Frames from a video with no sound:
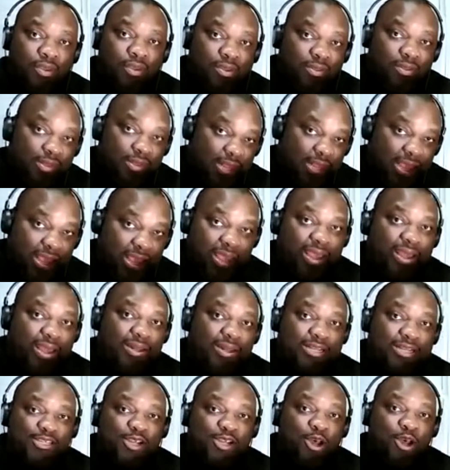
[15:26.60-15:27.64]
than the
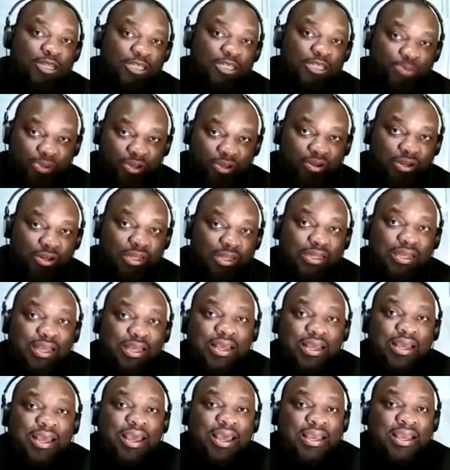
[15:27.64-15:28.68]
tallest building
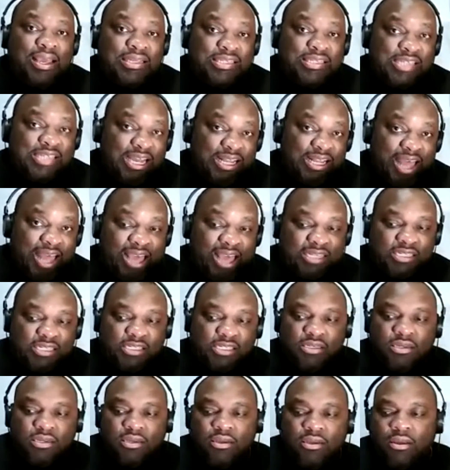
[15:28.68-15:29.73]
in Tallahassee.
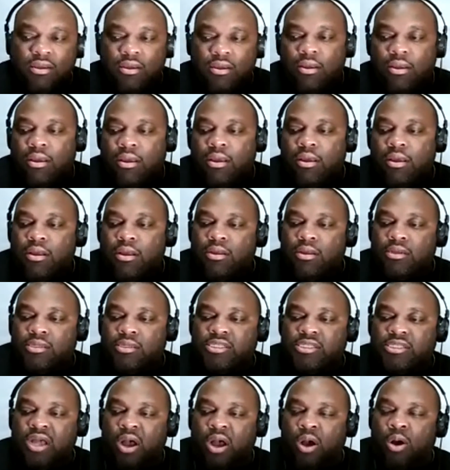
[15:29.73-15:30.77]

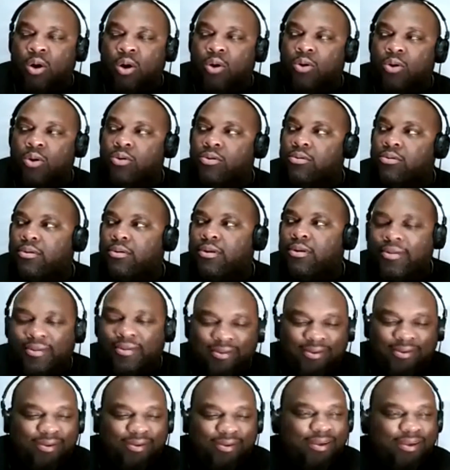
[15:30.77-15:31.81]
So
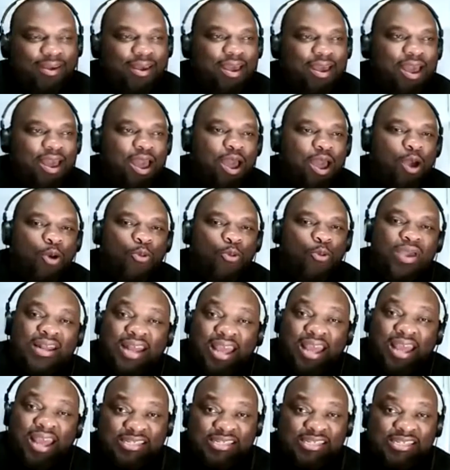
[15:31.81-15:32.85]
we get the inside
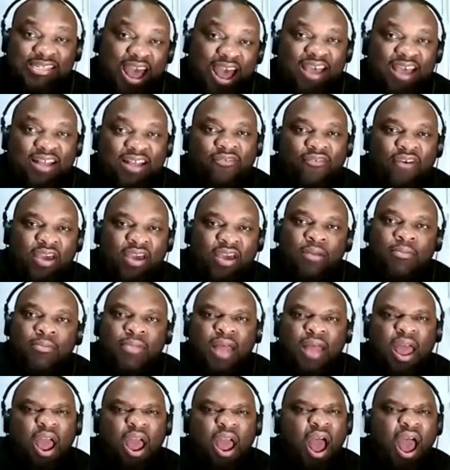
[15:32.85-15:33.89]
elevator. I'm like, all
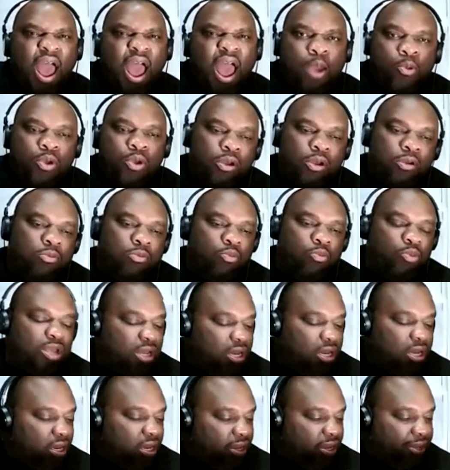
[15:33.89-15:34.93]
right, we good.
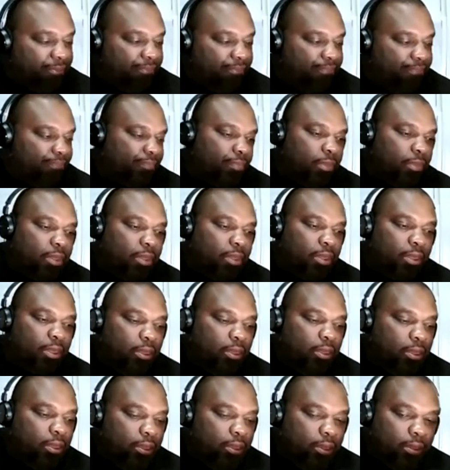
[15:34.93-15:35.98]

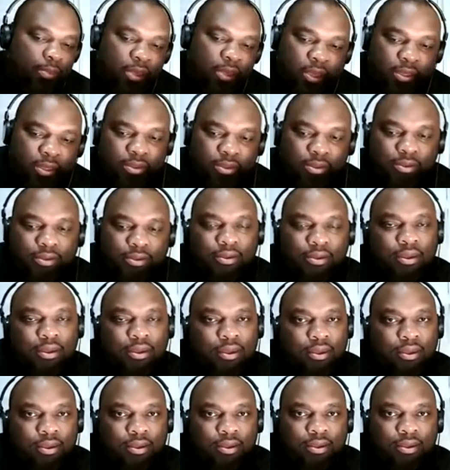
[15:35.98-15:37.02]
Bet
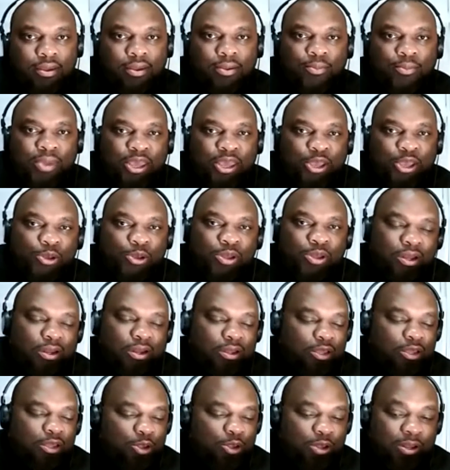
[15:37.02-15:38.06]
you need a
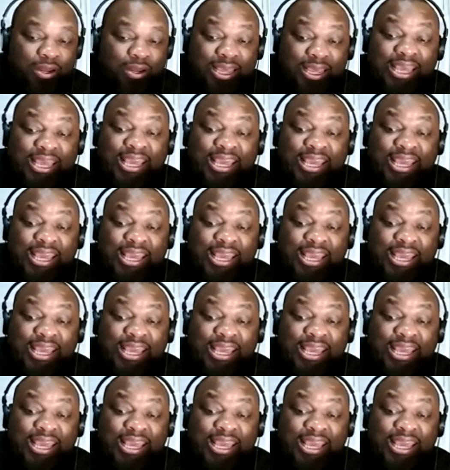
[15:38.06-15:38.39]
key.